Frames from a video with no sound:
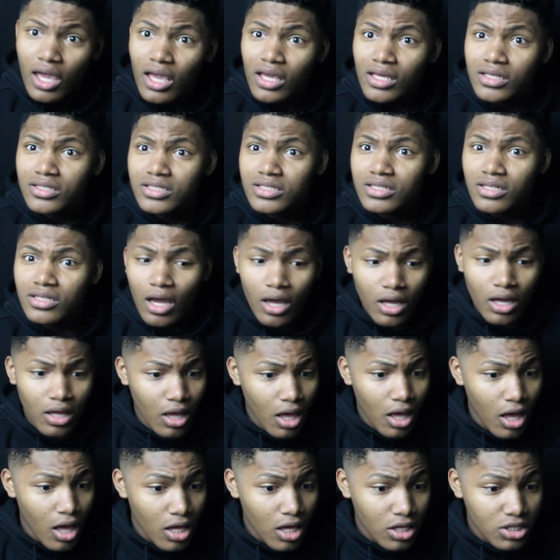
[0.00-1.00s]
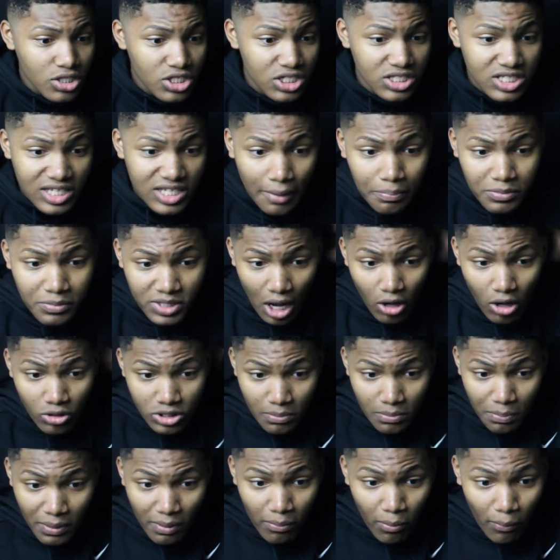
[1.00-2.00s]
It's, just stop
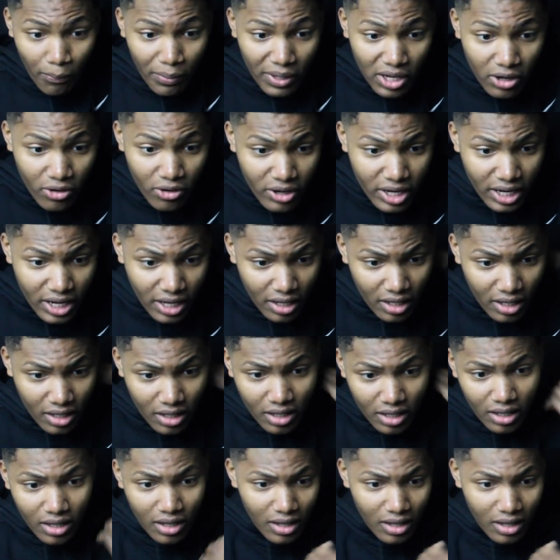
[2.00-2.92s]
tossing people, period.